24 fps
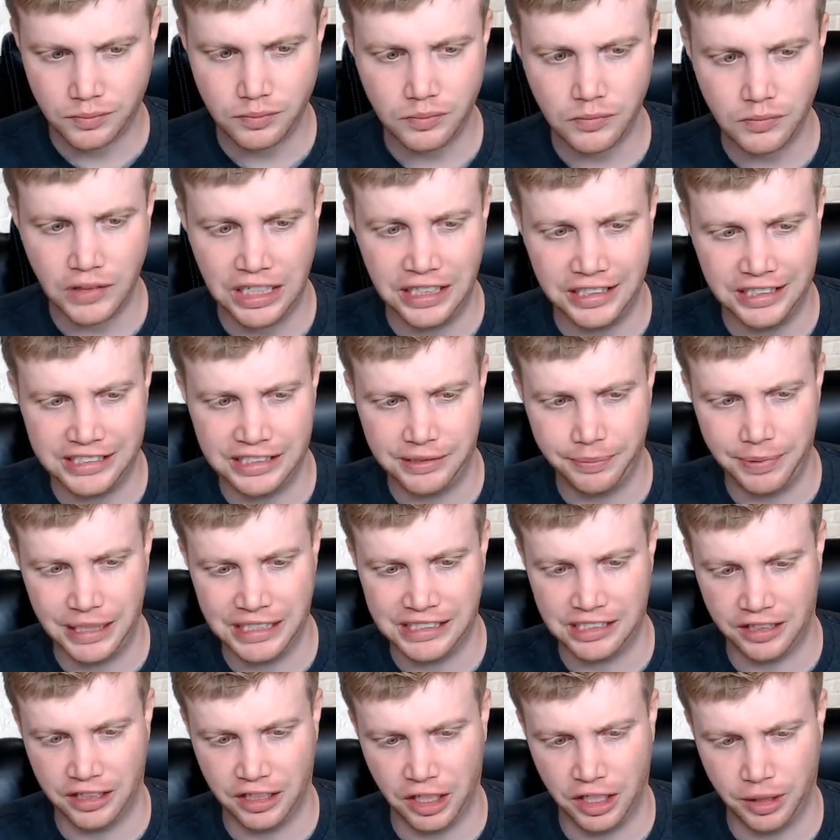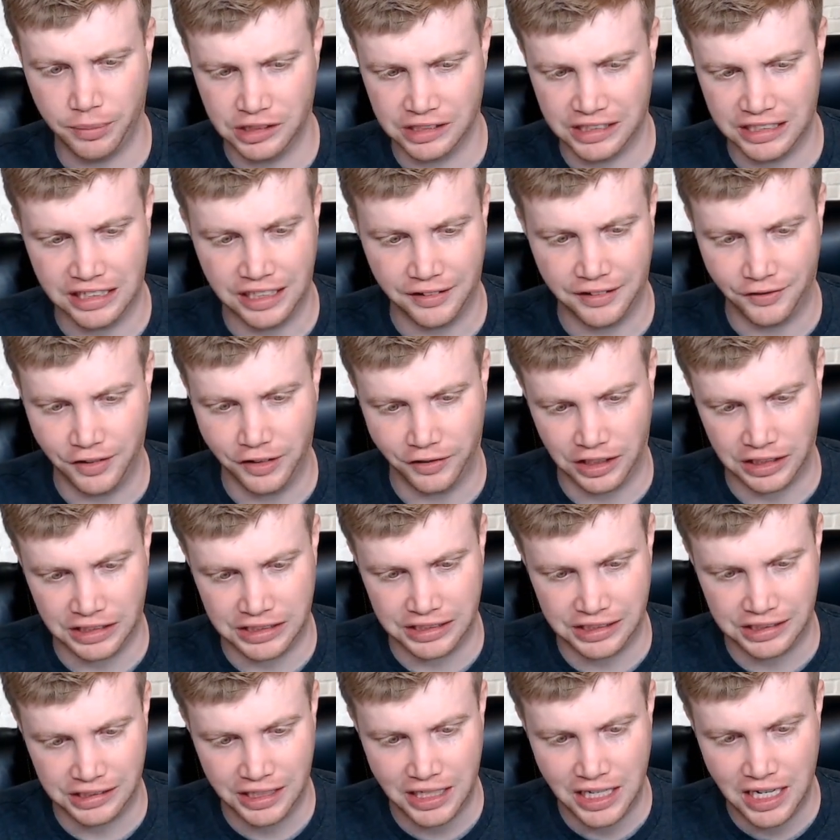at least based on the numbers that they've given
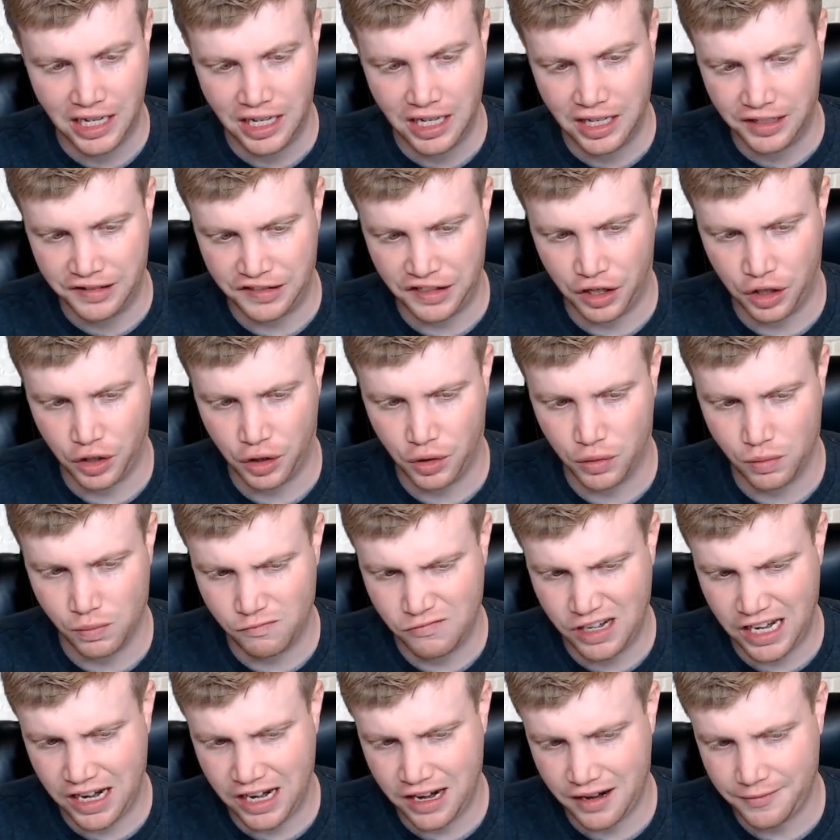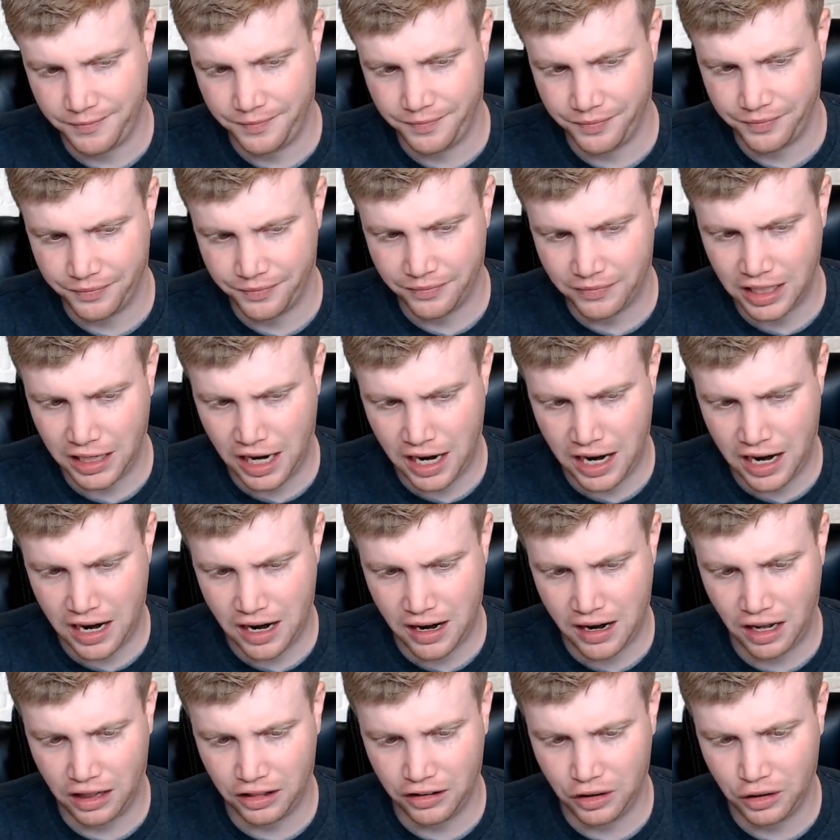us. So, yeah,
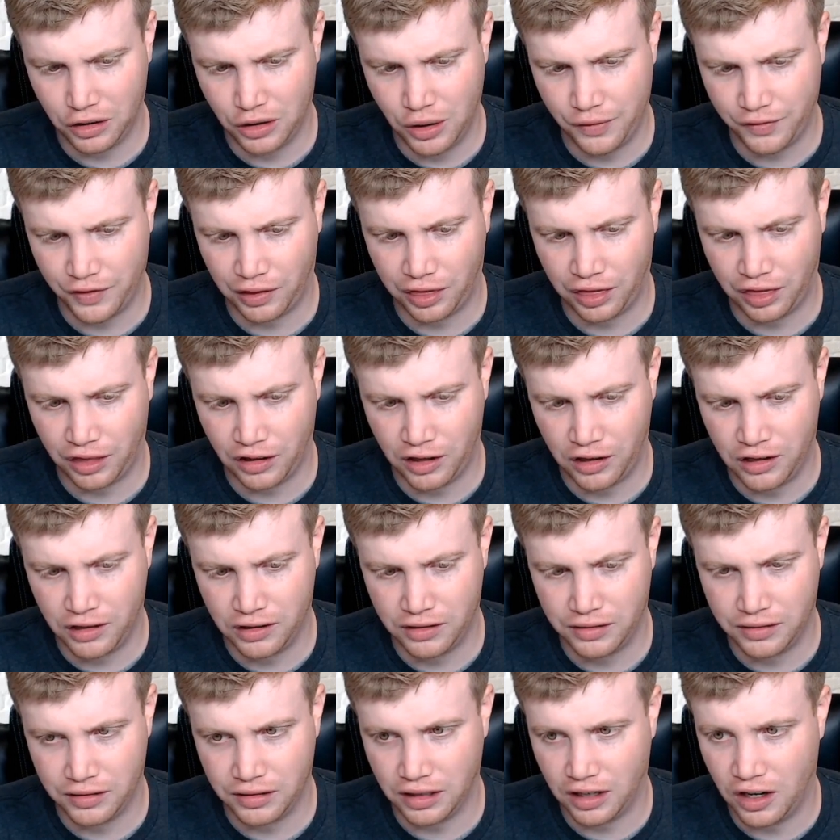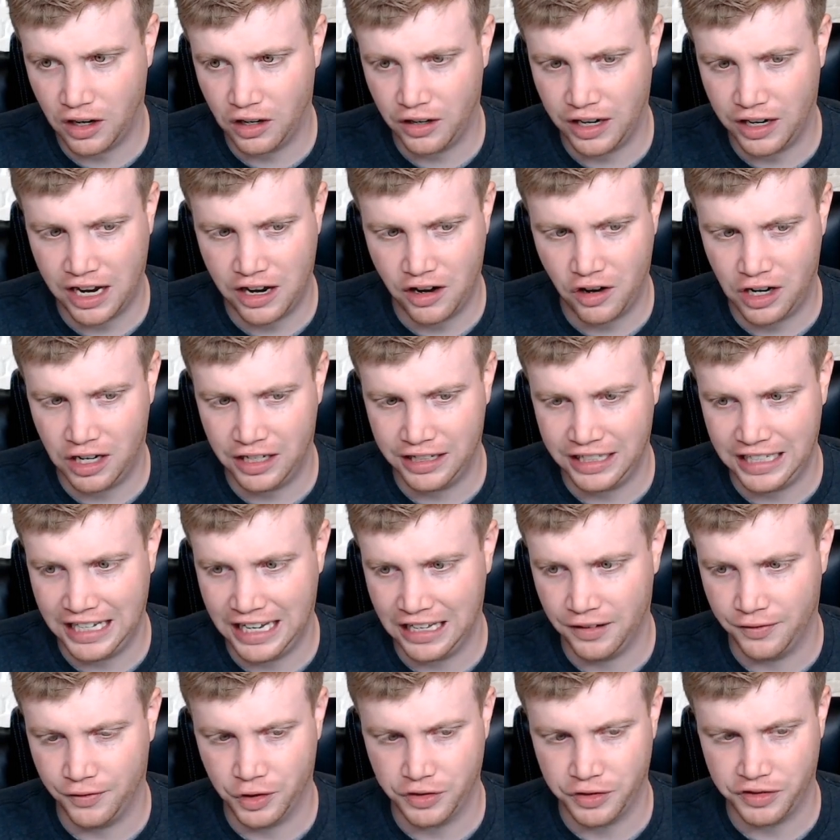a little over a third are now on the
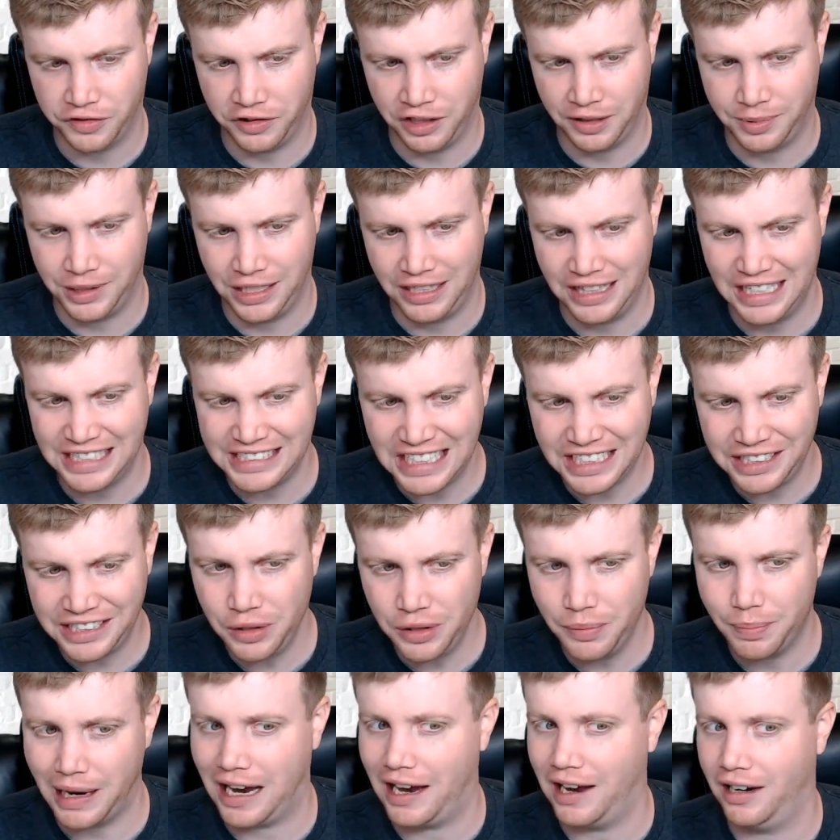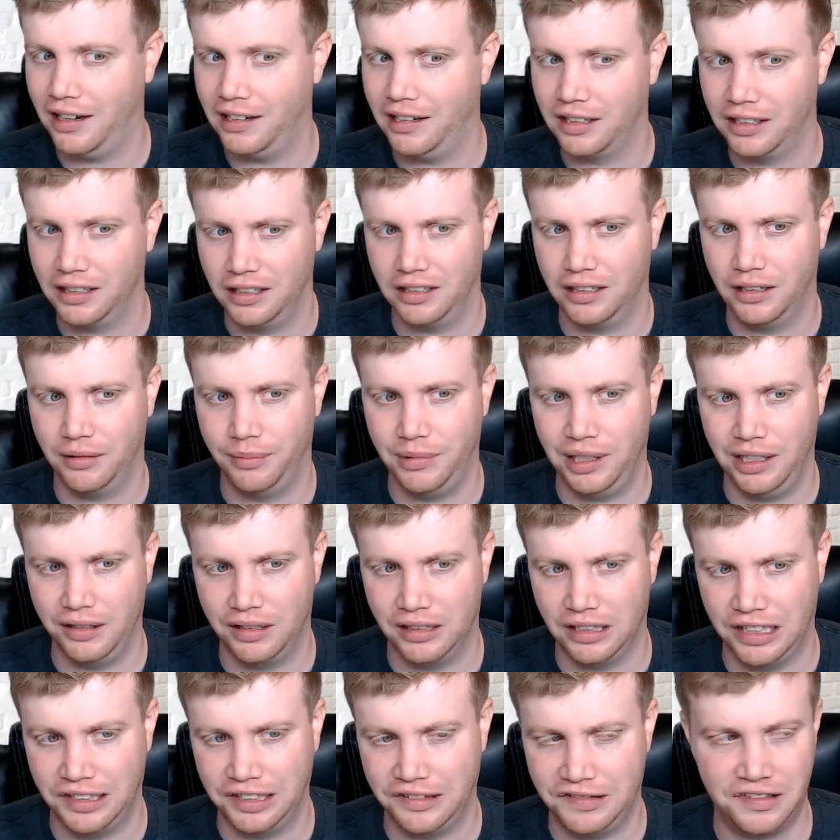anniversary update. That's not too bad. I mean,
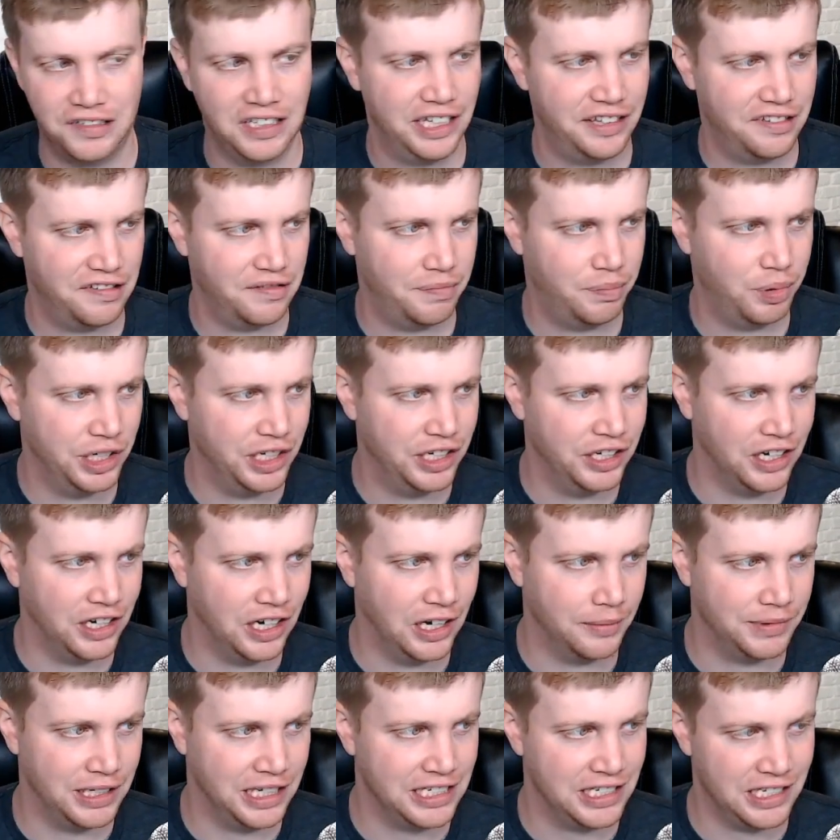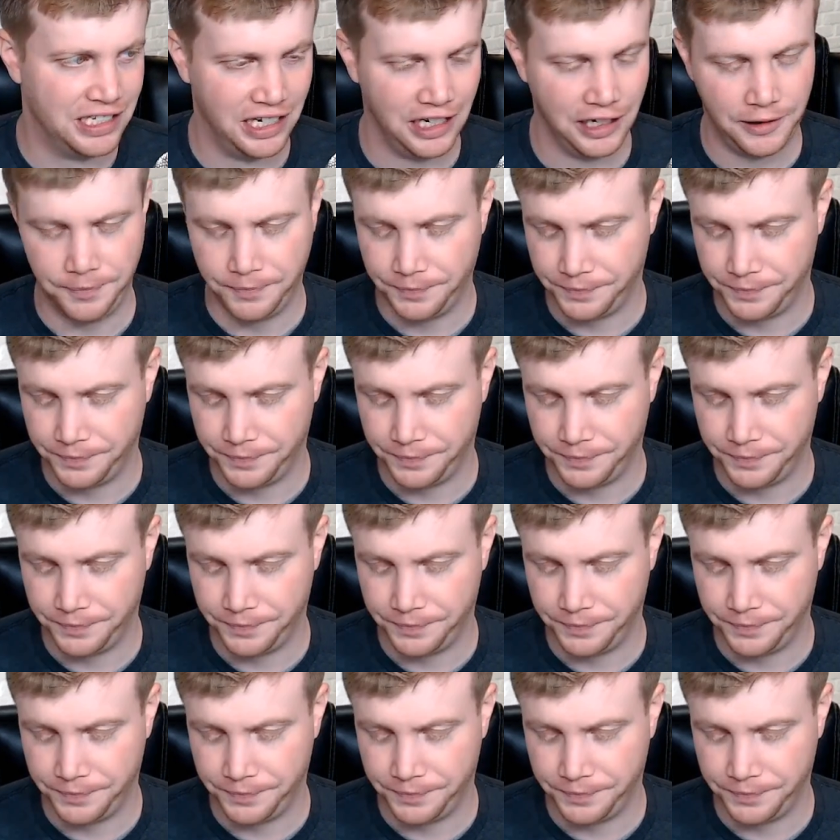that's a pretty good update take.